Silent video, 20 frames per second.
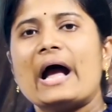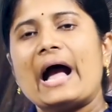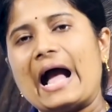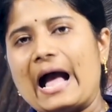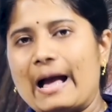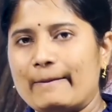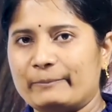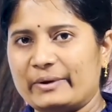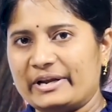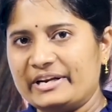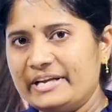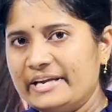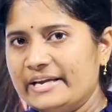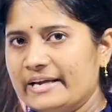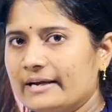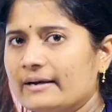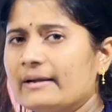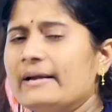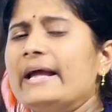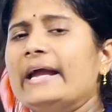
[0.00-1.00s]
happen
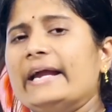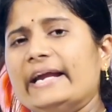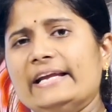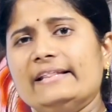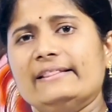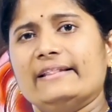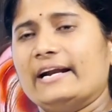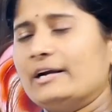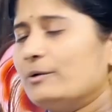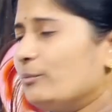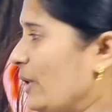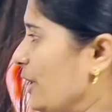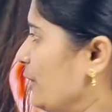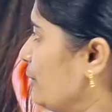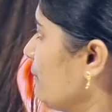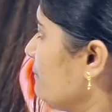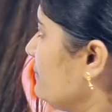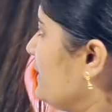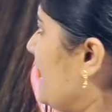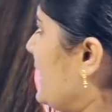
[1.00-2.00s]
here? In that, one
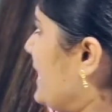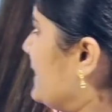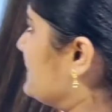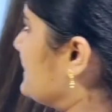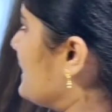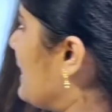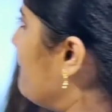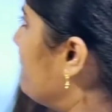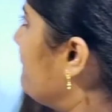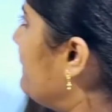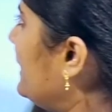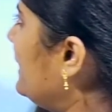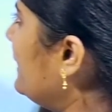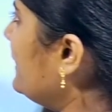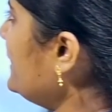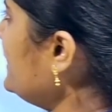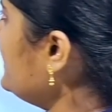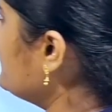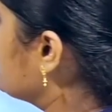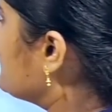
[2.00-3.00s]
of the example
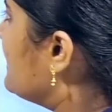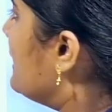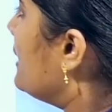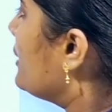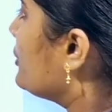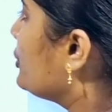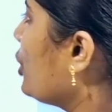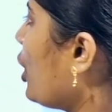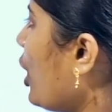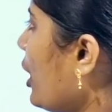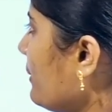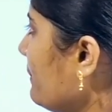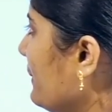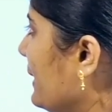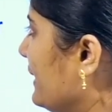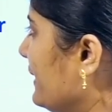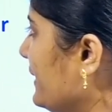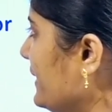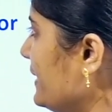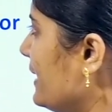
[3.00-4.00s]
is
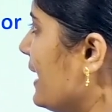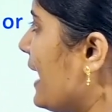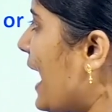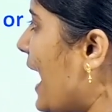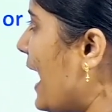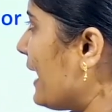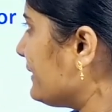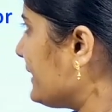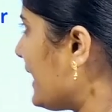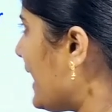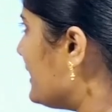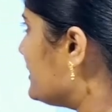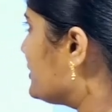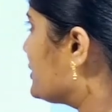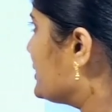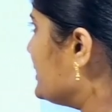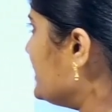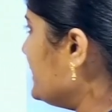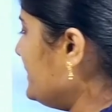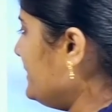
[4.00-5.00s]
normally
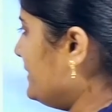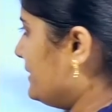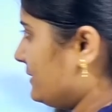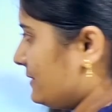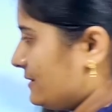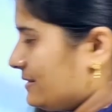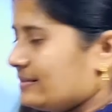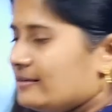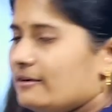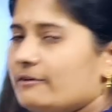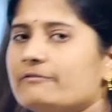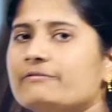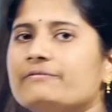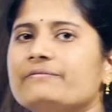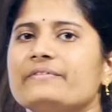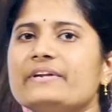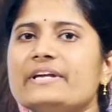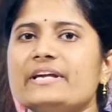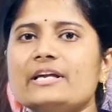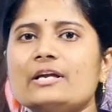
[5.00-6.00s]
attached ears,
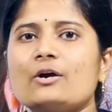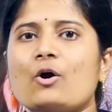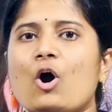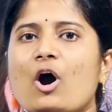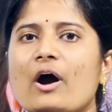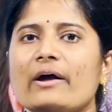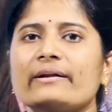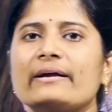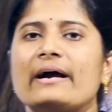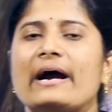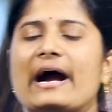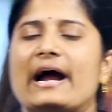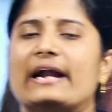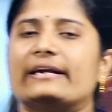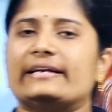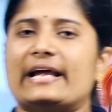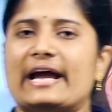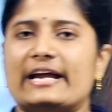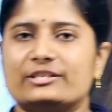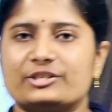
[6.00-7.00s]
free or
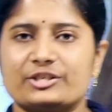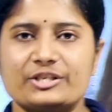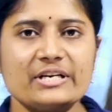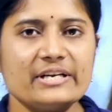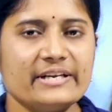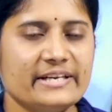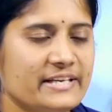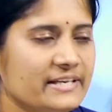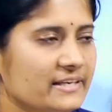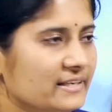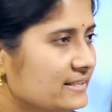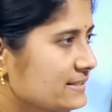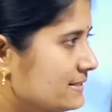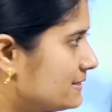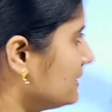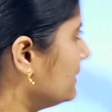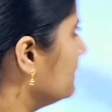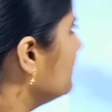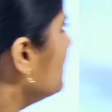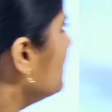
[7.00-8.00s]
attached ears.